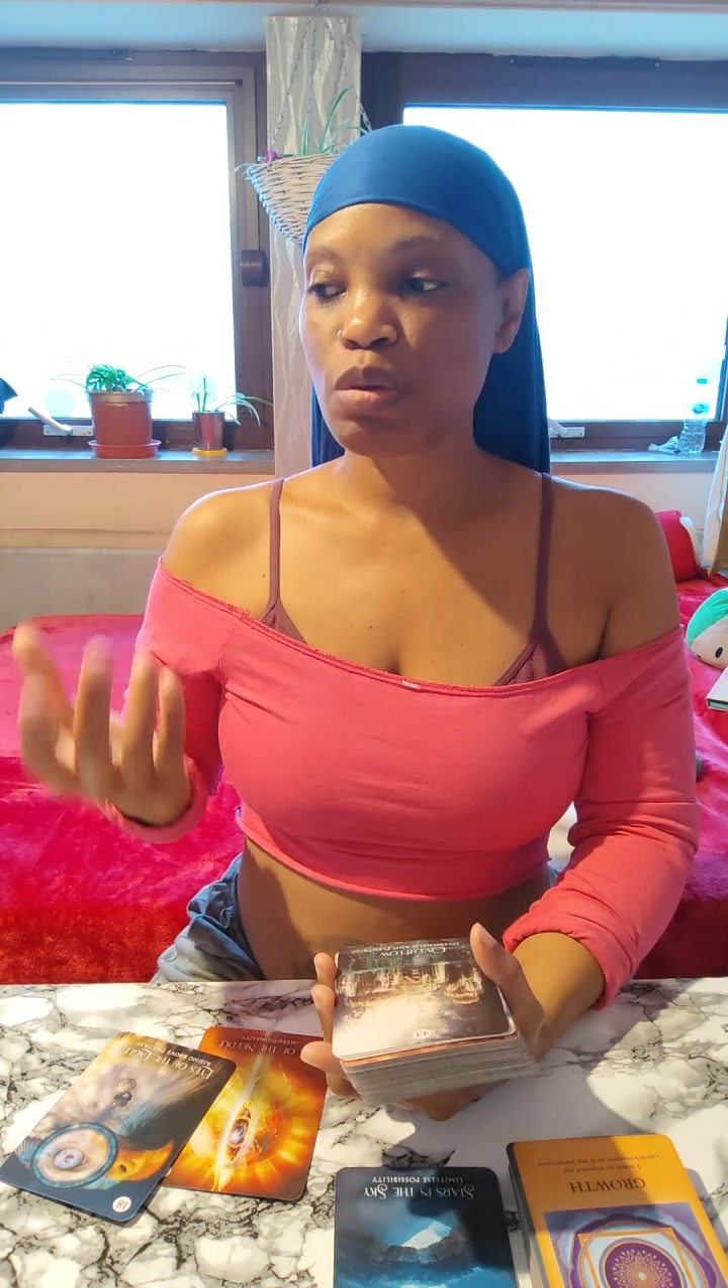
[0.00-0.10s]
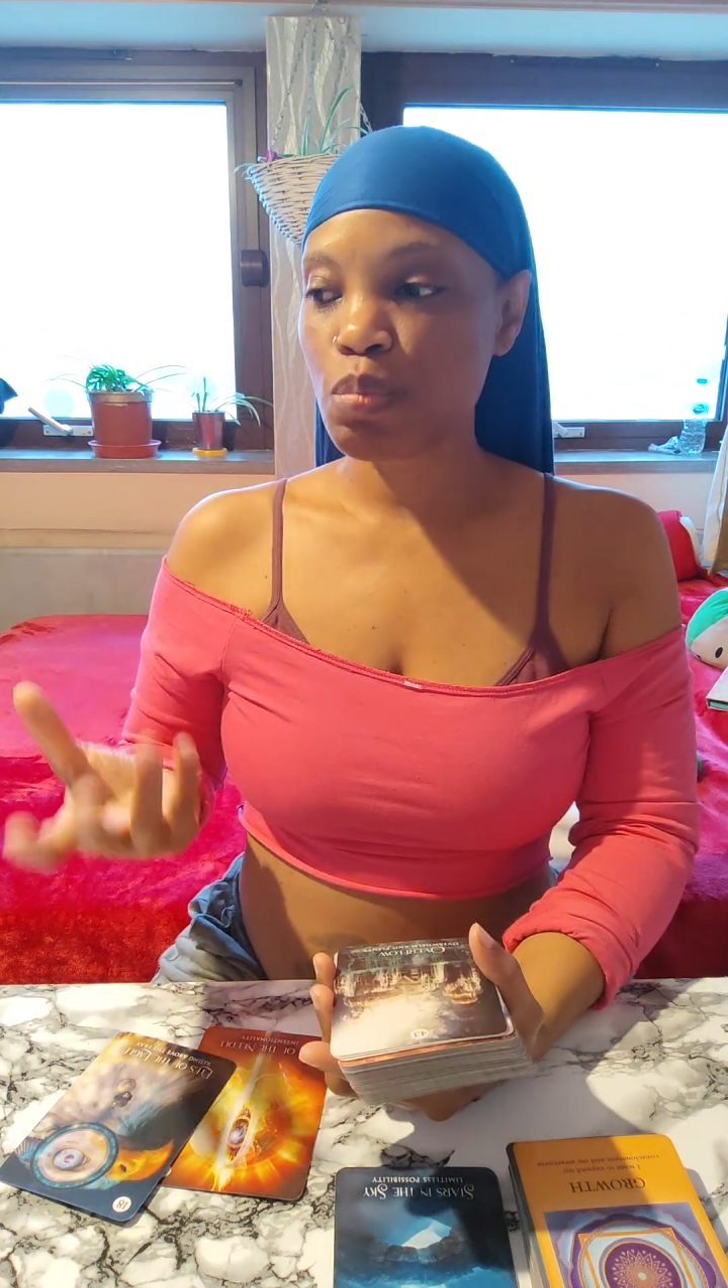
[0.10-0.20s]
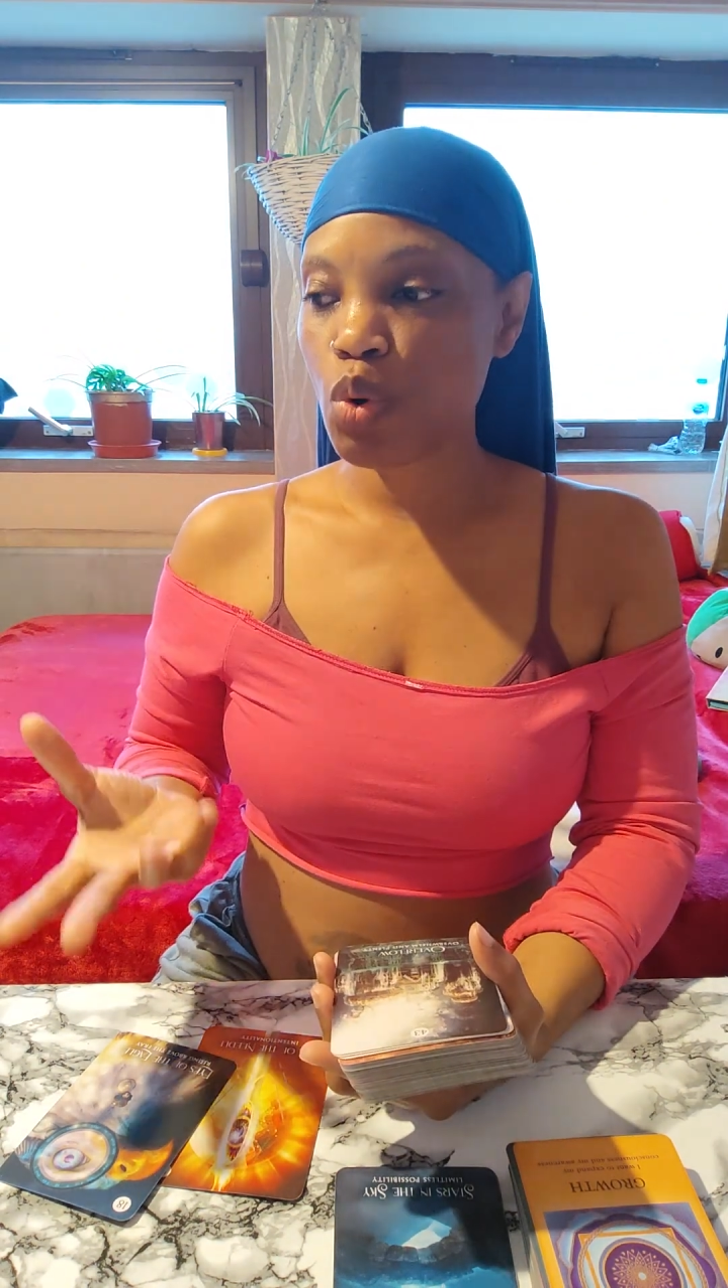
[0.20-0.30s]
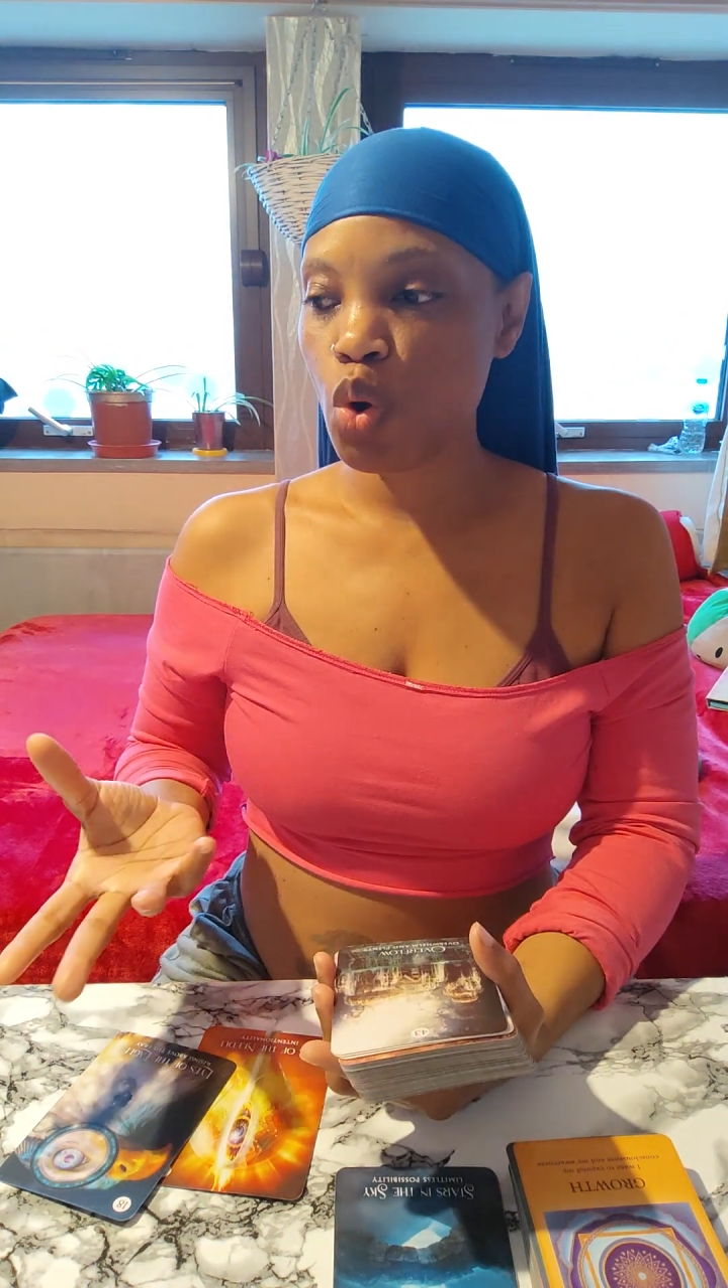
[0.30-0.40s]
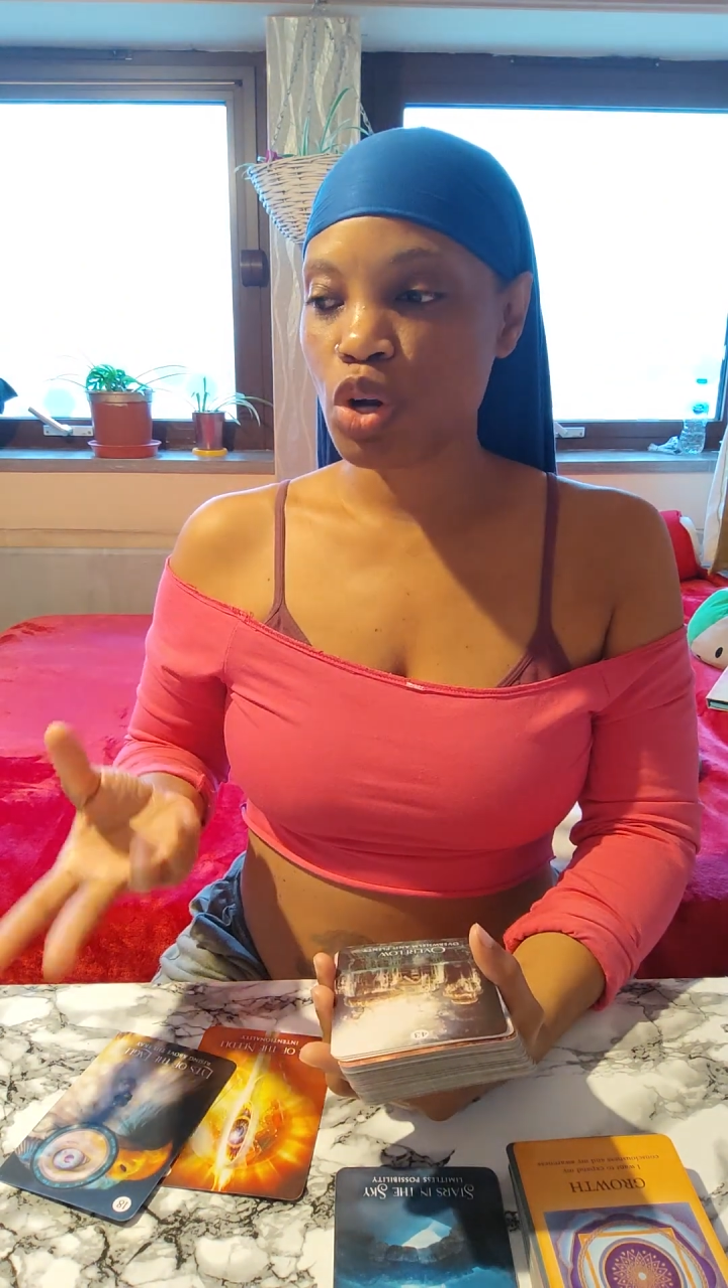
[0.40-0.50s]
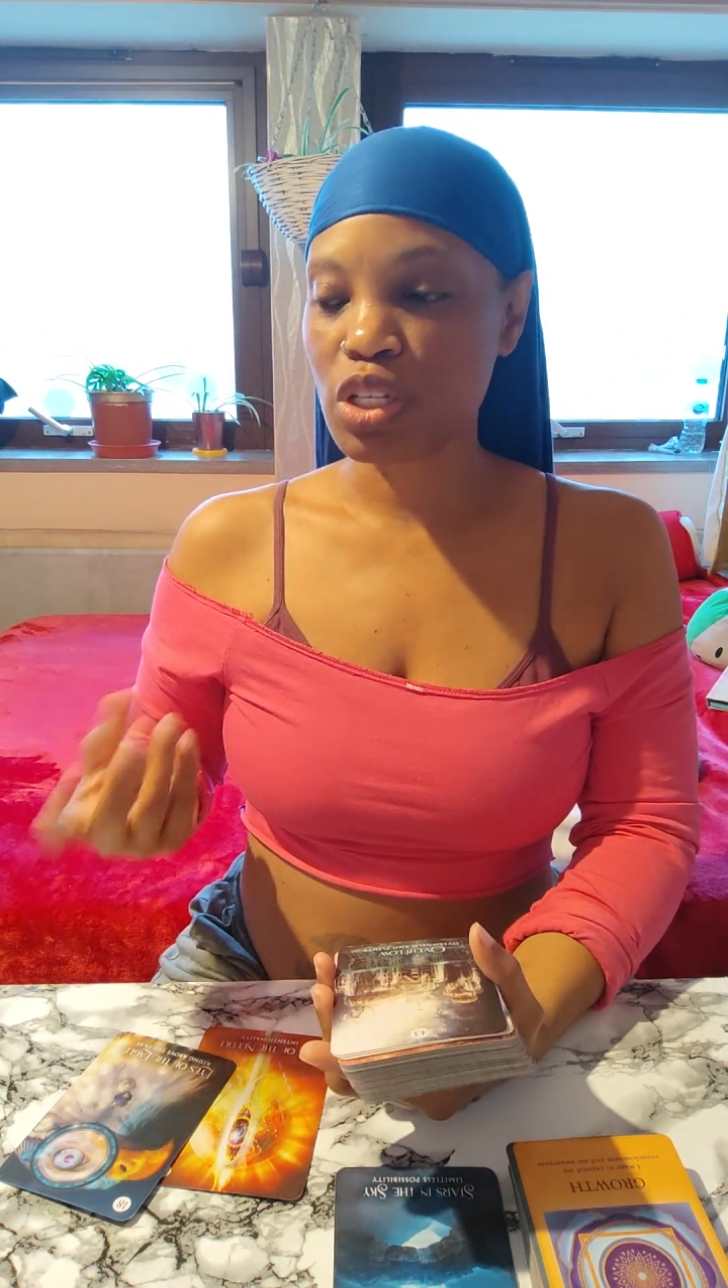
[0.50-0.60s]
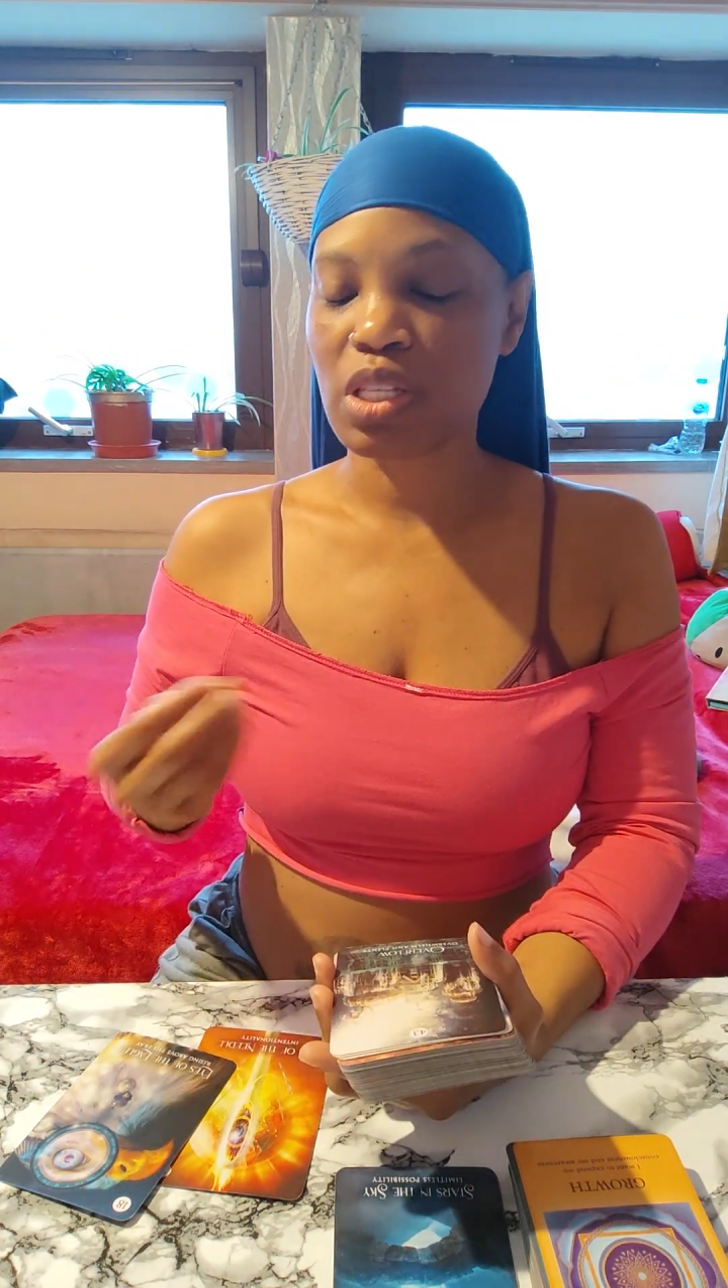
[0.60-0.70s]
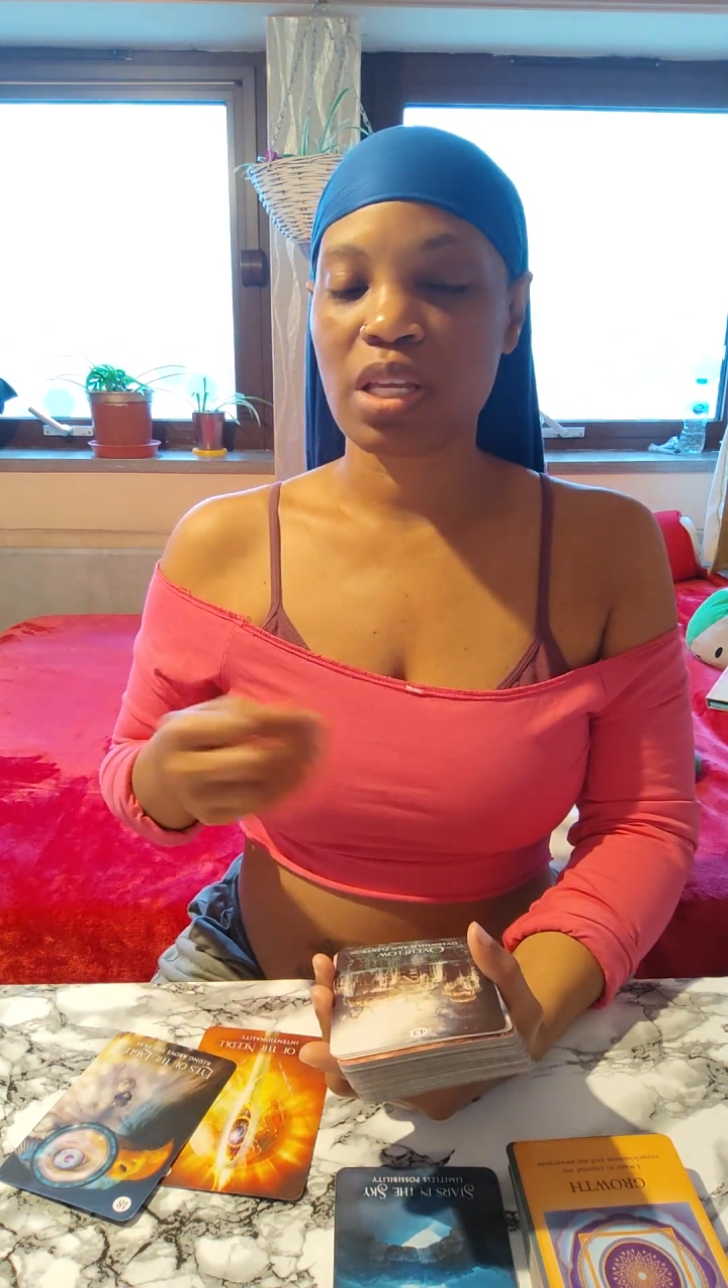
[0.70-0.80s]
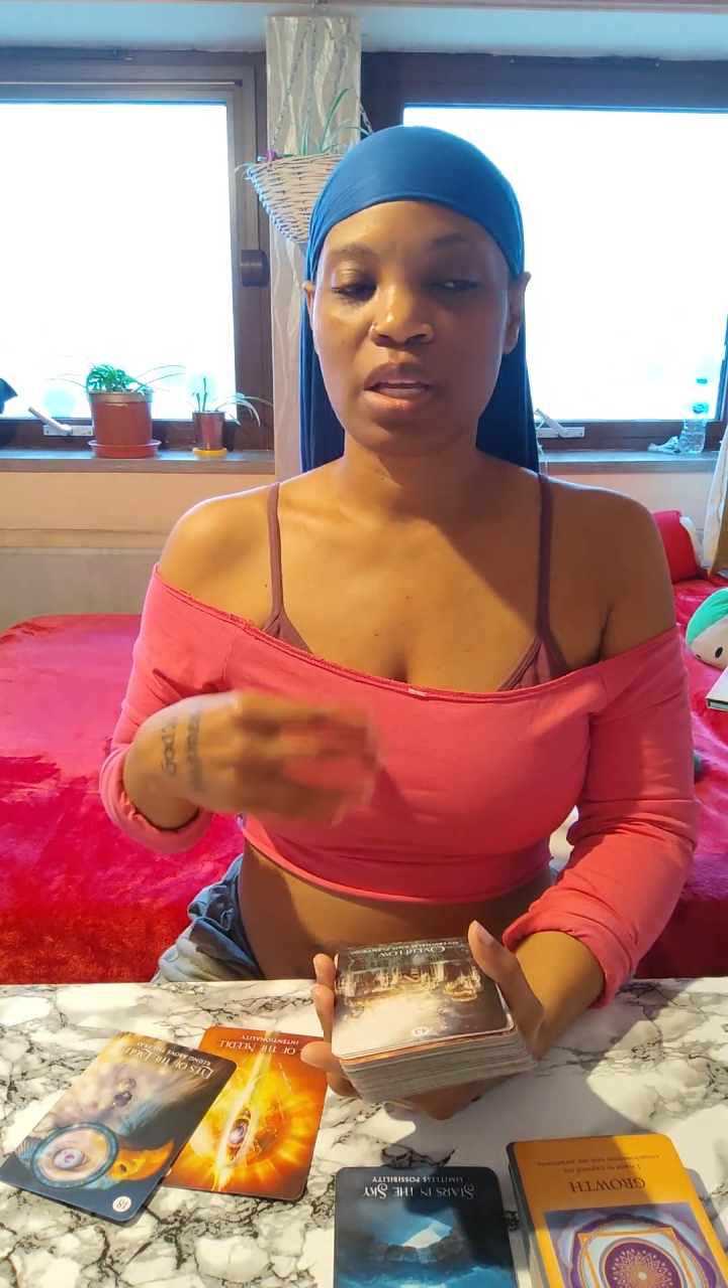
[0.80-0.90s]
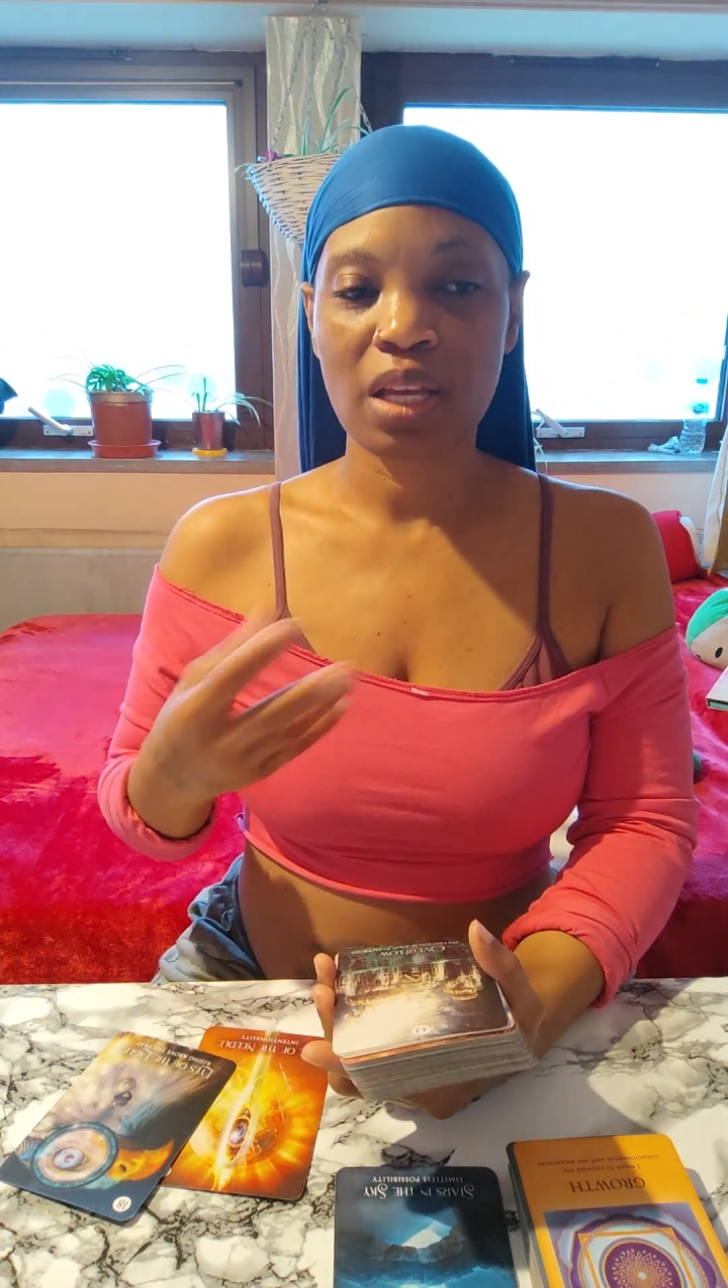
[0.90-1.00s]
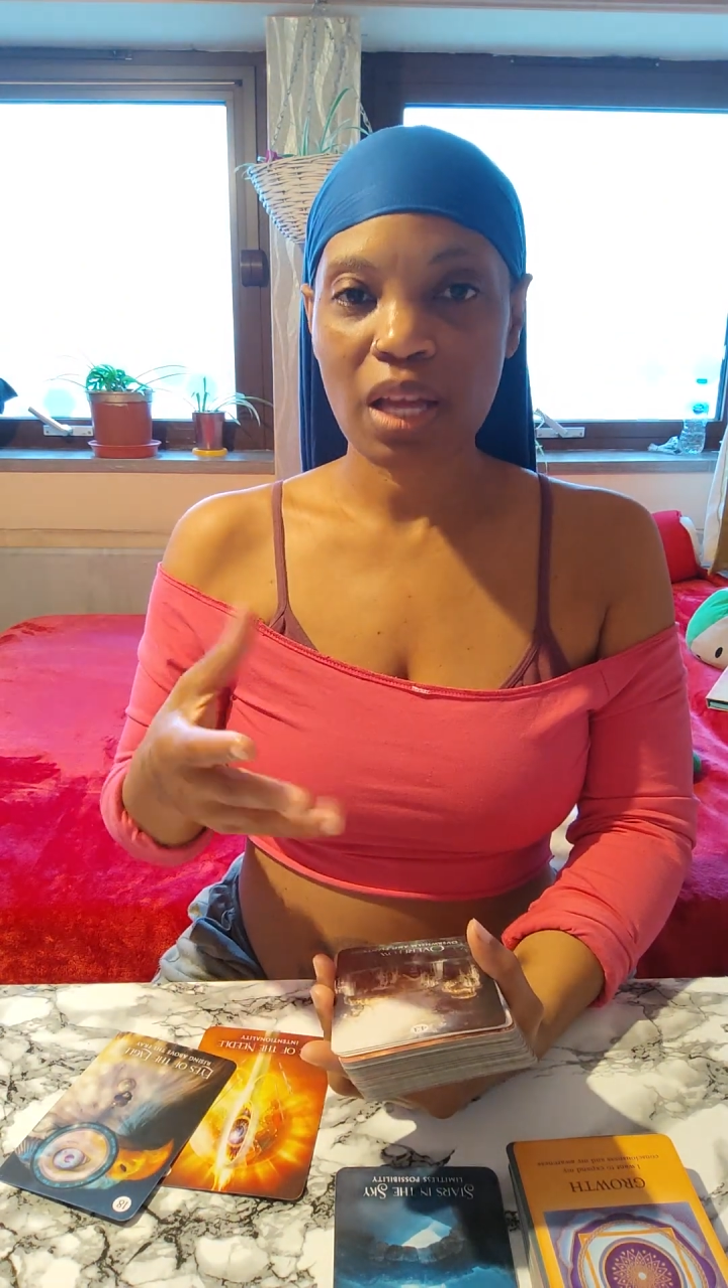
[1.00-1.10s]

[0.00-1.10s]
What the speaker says: remorse.